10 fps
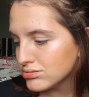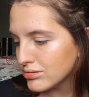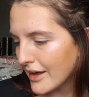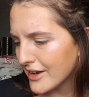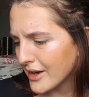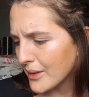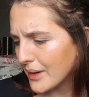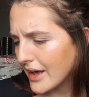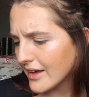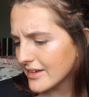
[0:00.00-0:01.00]
I don't know,
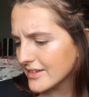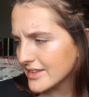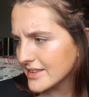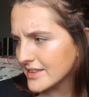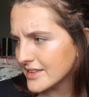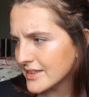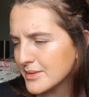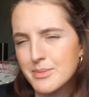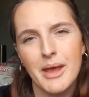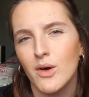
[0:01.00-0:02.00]
it
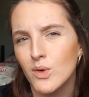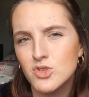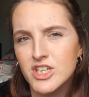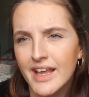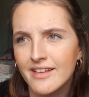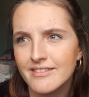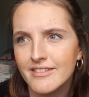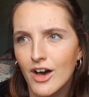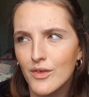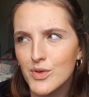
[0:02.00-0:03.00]
was a bit haunting
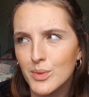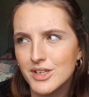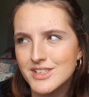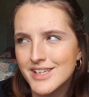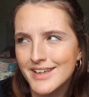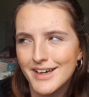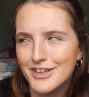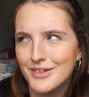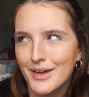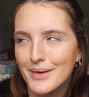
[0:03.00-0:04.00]
afterwards. I
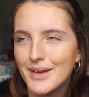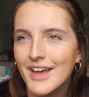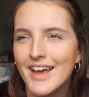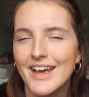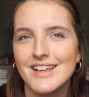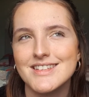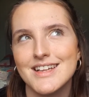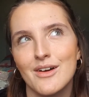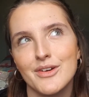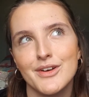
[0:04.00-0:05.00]
don't know. It's
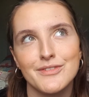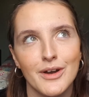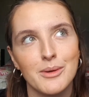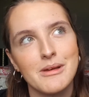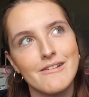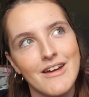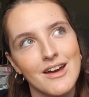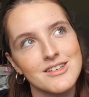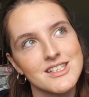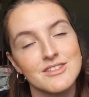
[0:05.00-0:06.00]
now going to follow me
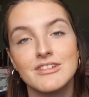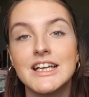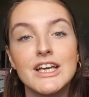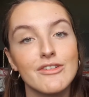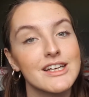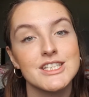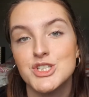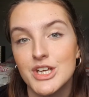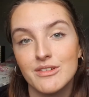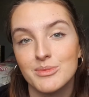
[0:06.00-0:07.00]
around as a really great
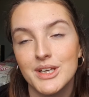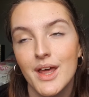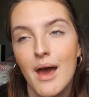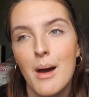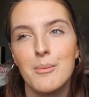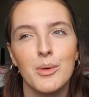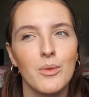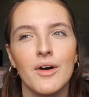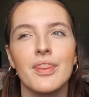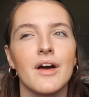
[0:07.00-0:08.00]
achievement, but
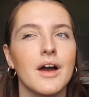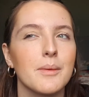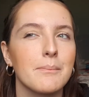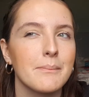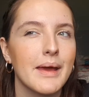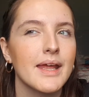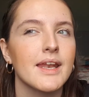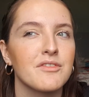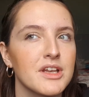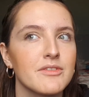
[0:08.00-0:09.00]
one that I may
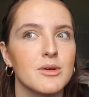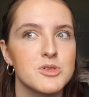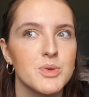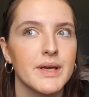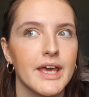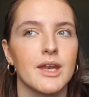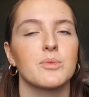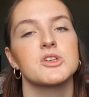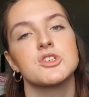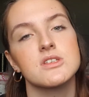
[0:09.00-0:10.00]
never live up to again,
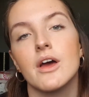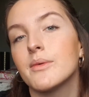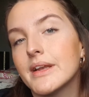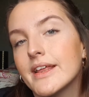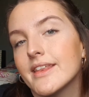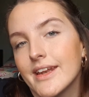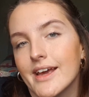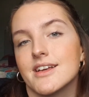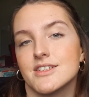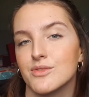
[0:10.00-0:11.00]
which is only the
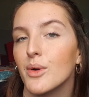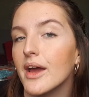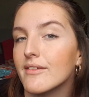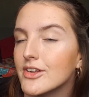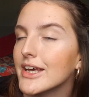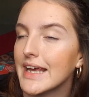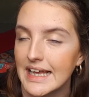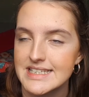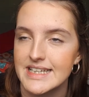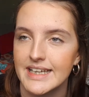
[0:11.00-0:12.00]
negative way of looking
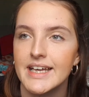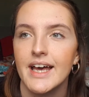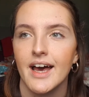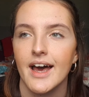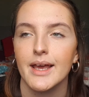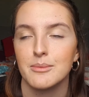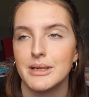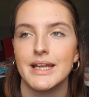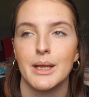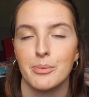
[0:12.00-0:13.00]
at it. I
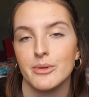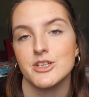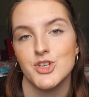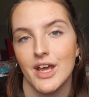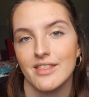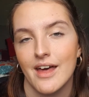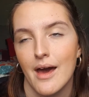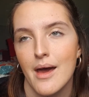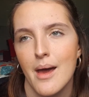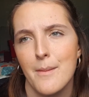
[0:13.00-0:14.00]
completely appreciate
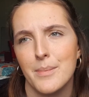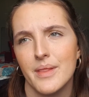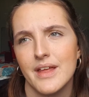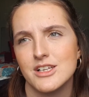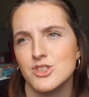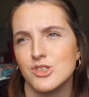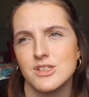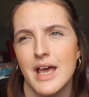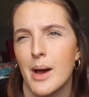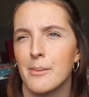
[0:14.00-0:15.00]
that, but that's
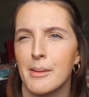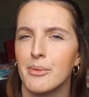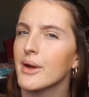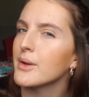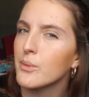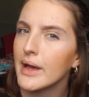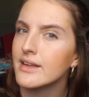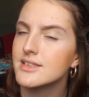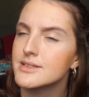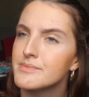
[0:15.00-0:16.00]
just how my brain
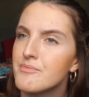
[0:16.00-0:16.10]
went.